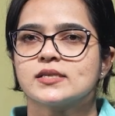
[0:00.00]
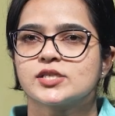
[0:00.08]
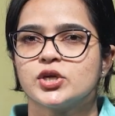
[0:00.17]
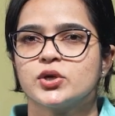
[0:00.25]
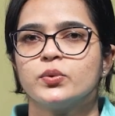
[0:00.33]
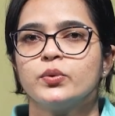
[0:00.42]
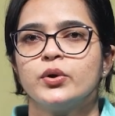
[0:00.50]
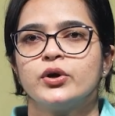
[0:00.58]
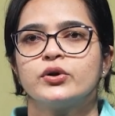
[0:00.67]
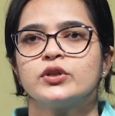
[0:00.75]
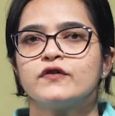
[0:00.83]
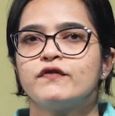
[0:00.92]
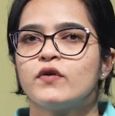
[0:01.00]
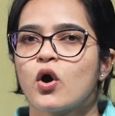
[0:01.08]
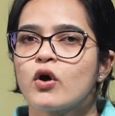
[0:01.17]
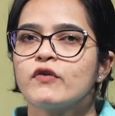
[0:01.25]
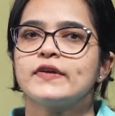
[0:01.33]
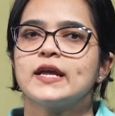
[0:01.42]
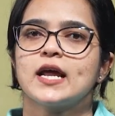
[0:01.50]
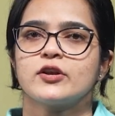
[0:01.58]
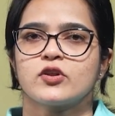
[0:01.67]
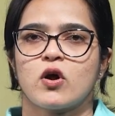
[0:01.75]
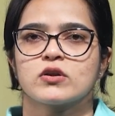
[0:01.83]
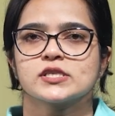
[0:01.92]
is due to the flow of
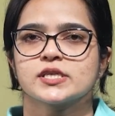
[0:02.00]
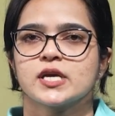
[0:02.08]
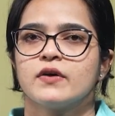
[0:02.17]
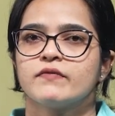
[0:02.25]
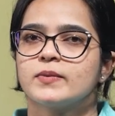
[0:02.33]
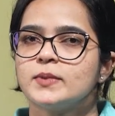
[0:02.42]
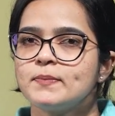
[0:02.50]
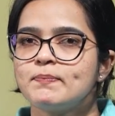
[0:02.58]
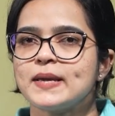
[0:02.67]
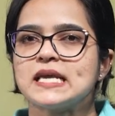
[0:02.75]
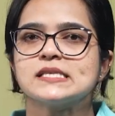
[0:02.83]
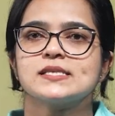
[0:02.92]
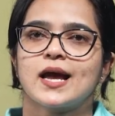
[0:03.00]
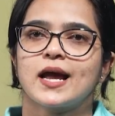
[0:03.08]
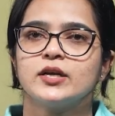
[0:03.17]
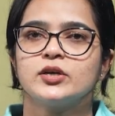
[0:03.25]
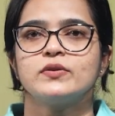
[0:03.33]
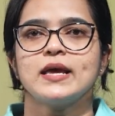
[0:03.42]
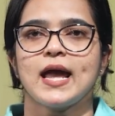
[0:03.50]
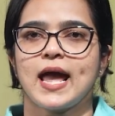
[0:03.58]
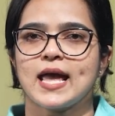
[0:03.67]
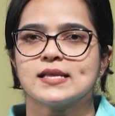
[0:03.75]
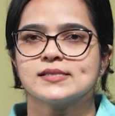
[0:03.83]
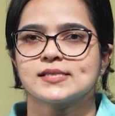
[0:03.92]
electrons from the P side to the
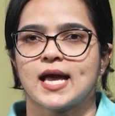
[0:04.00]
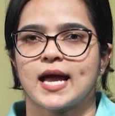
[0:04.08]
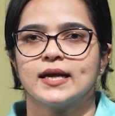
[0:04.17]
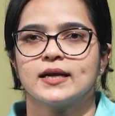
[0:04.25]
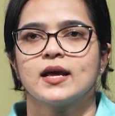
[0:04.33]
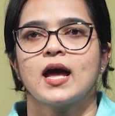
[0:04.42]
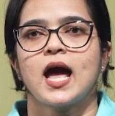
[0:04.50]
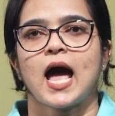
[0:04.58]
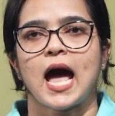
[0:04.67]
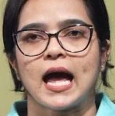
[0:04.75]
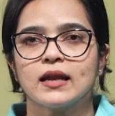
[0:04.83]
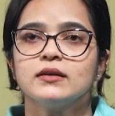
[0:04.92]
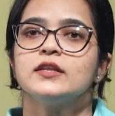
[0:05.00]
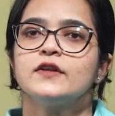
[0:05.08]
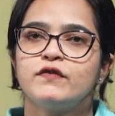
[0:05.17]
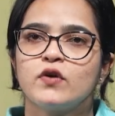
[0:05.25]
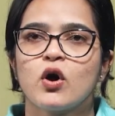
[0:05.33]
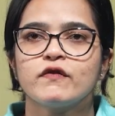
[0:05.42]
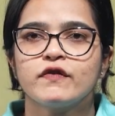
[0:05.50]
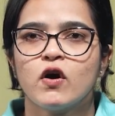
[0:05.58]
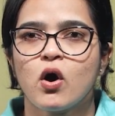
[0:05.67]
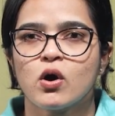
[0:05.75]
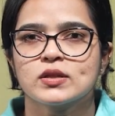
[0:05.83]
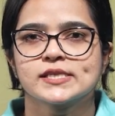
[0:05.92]
N side and the flow of
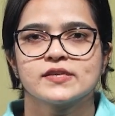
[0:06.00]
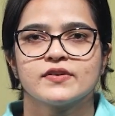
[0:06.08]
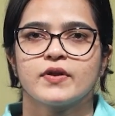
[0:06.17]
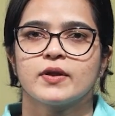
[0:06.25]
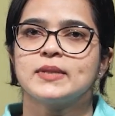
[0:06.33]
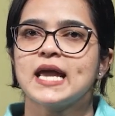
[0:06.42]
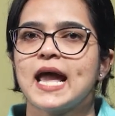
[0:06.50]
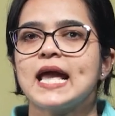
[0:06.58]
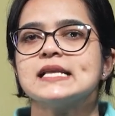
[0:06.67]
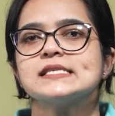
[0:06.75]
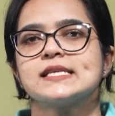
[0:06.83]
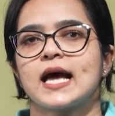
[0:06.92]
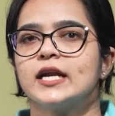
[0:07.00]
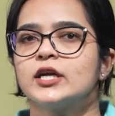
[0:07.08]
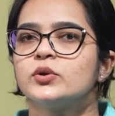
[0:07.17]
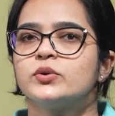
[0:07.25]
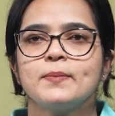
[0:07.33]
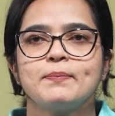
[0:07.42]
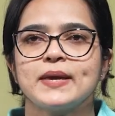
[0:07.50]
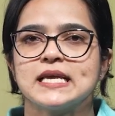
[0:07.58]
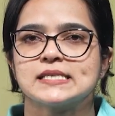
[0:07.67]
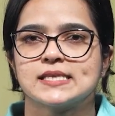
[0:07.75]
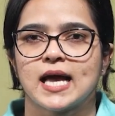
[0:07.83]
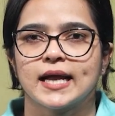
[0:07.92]
holes from the N side to the P
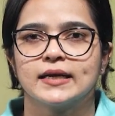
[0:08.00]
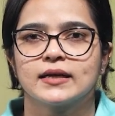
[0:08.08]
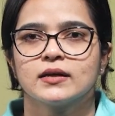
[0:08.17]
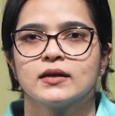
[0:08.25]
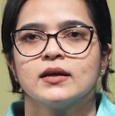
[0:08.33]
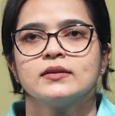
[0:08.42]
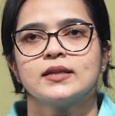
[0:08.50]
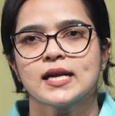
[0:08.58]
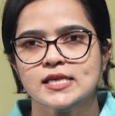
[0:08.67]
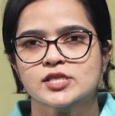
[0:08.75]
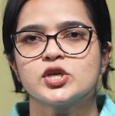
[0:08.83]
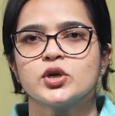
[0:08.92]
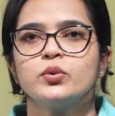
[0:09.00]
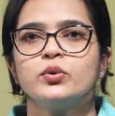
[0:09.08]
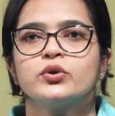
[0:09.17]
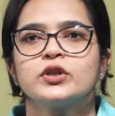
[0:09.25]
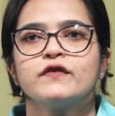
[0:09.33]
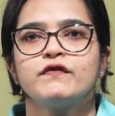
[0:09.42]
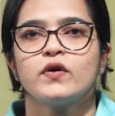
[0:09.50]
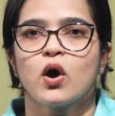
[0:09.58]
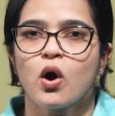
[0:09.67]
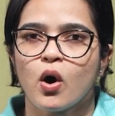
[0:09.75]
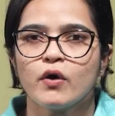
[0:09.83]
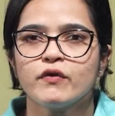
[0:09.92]
side. That is due to the
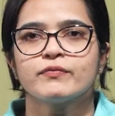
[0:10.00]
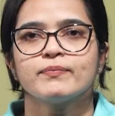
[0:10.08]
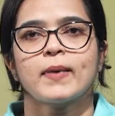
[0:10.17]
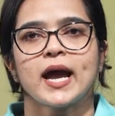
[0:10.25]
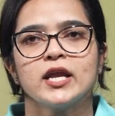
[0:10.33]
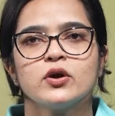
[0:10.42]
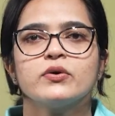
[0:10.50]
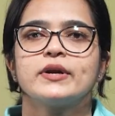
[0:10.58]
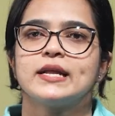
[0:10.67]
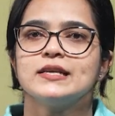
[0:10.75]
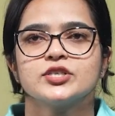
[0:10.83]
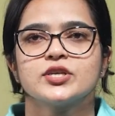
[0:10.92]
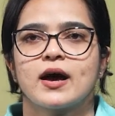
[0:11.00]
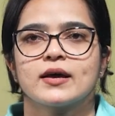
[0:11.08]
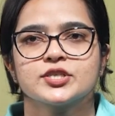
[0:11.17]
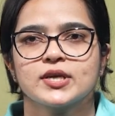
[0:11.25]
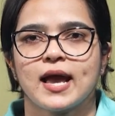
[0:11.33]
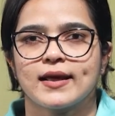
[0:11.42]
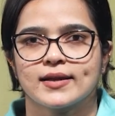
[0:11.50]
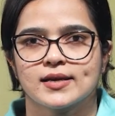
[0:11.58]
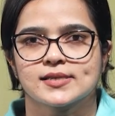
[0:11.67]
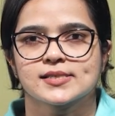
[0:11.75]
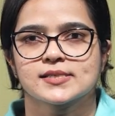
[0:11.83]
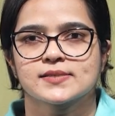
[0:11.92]
flow of minority charge
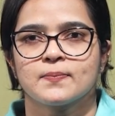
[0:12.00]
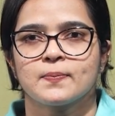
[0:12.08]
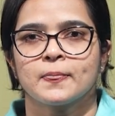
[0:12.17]
carriers.